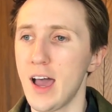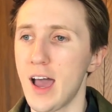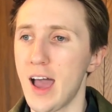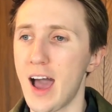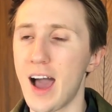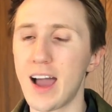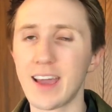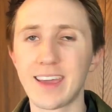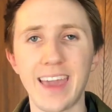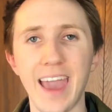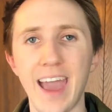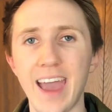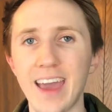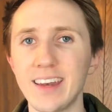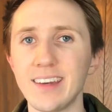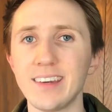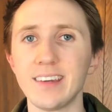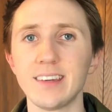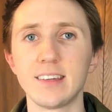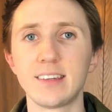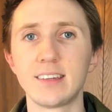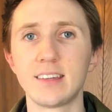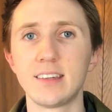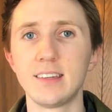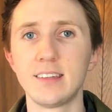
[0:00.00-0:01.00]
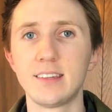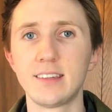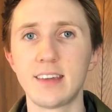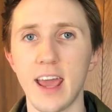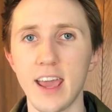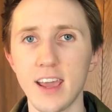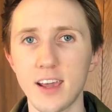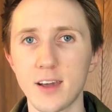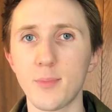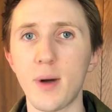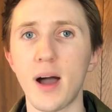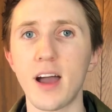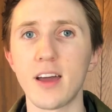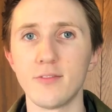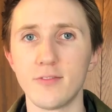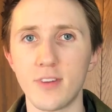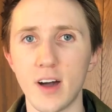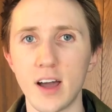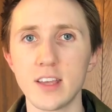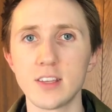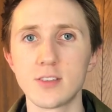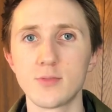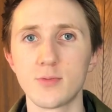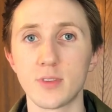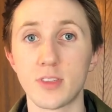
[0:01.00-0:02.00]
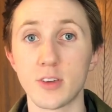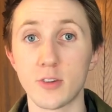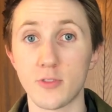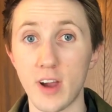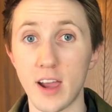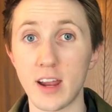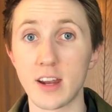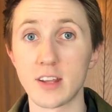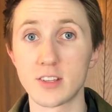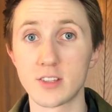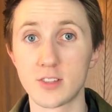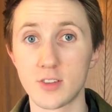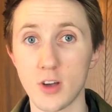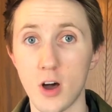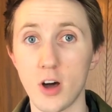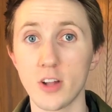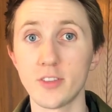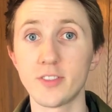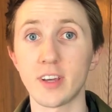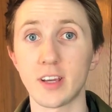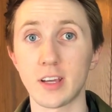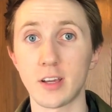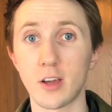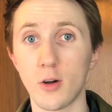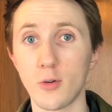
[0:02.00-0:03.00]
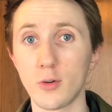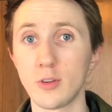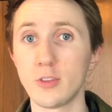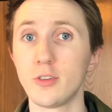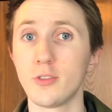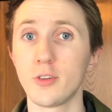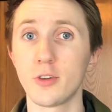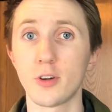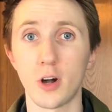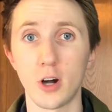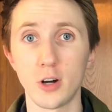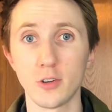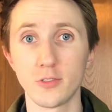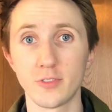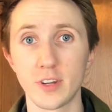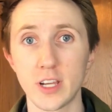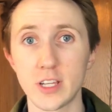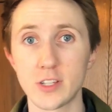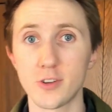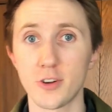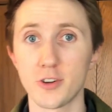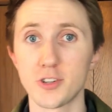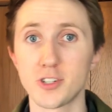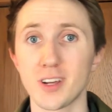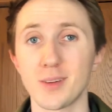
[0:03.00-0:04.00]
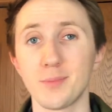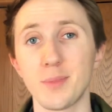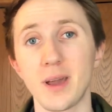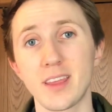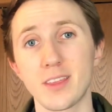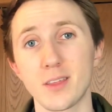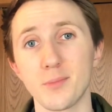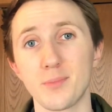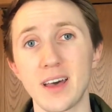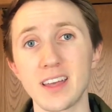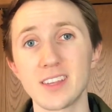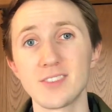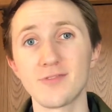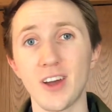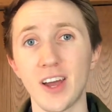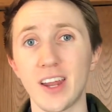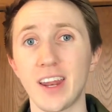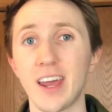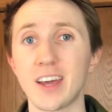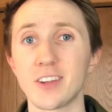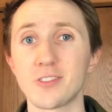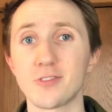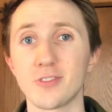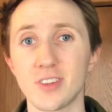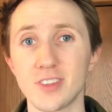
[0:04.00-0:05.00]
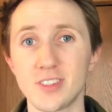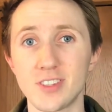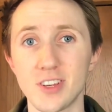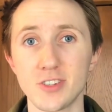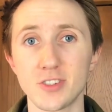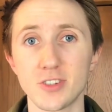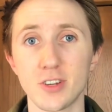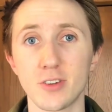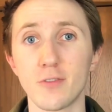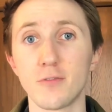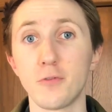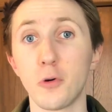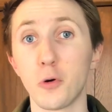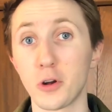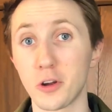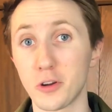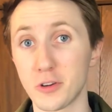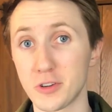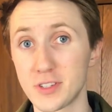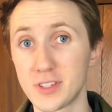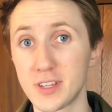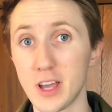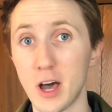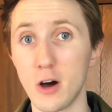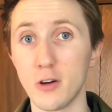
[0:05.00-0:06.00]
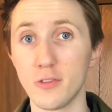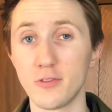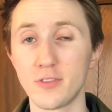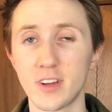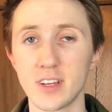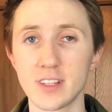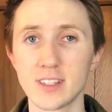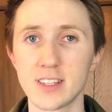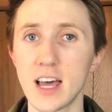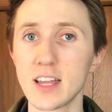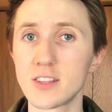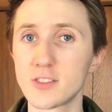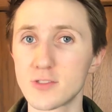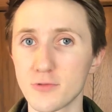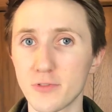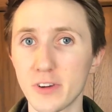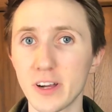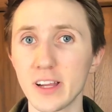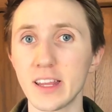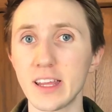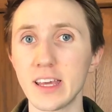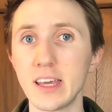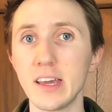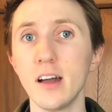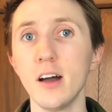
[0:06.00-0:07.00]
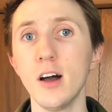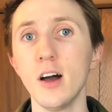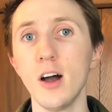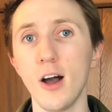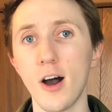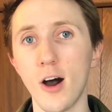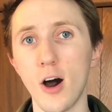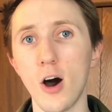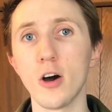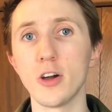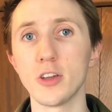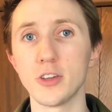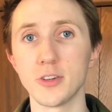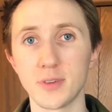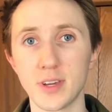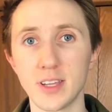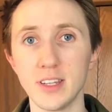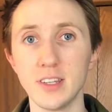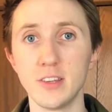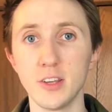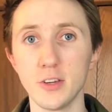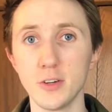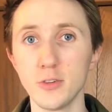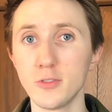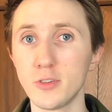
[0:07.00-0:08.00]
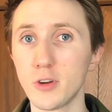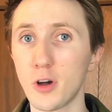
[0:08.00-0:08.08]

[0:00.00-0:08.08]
again, take my advice with a grain of salt and go and do your own research and make the best financial decision for yourself, because that's really all you can do.